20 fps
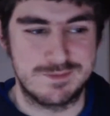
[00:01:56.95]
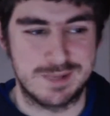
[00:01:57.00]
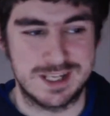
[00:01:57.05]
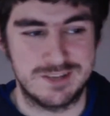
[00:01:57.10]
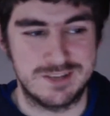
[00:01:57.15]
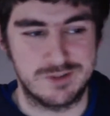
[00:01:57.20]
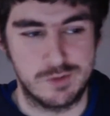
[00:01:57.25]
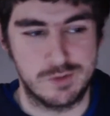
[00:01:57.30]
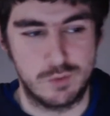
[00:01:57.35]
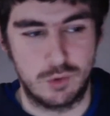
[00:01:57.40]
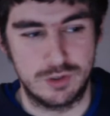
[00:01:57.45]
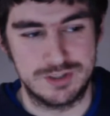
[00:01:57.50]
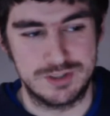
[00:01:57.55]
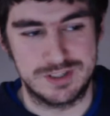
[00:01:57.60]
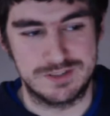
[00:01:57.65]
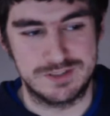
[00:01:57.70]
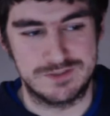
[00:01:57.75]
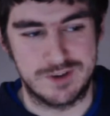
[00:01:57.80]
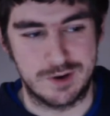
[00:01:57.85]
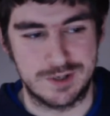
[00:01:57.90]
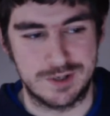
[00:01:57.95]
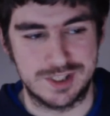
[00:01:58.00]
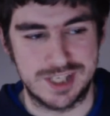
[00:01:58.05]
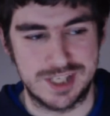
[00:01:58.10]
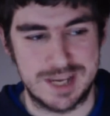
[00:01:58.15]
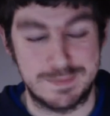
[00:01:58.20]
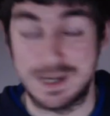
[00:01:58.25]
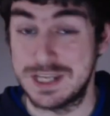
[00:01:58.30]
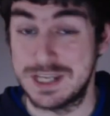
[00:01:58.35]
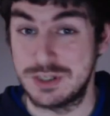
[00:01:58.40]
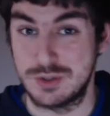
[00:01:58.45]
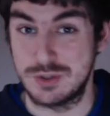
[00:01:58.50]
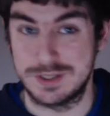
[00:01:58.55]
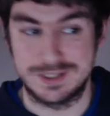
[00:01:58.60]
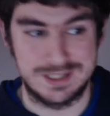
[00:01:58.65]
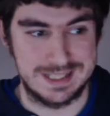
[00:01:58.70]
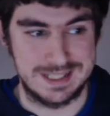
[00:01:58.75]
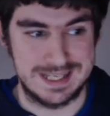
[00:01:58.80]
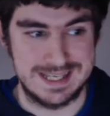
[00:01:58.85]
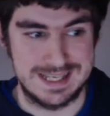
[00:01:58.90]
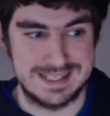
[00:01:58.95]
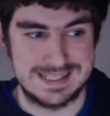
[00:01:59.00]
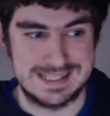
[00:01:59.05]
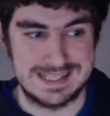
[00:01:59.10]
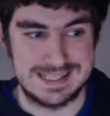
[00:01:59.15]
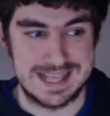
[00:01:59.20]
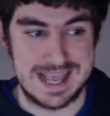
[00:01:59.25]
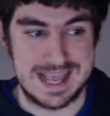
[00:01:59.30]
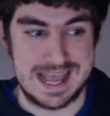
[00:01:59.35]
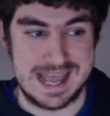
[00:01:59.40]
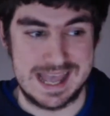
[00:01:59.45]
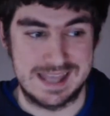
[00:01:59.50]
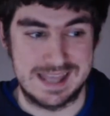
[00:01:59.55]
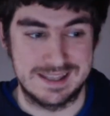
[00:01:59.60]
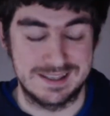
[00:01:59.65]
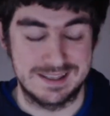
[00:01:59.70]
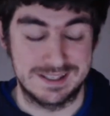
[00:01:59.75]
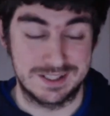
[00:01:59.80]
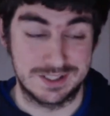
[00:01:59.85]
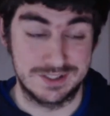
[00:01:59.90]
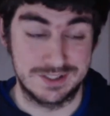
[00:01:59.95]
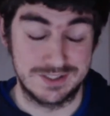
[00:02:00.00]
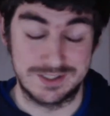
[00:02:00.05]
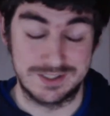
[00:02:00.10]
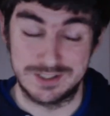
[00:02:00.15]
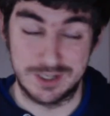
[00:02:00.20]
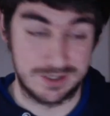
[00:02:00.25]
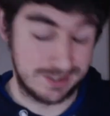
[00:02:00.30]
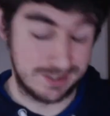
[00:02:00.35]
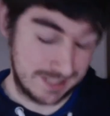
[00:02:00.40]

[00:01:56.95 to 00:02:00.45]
of rewards as far as their Patreon is concerned.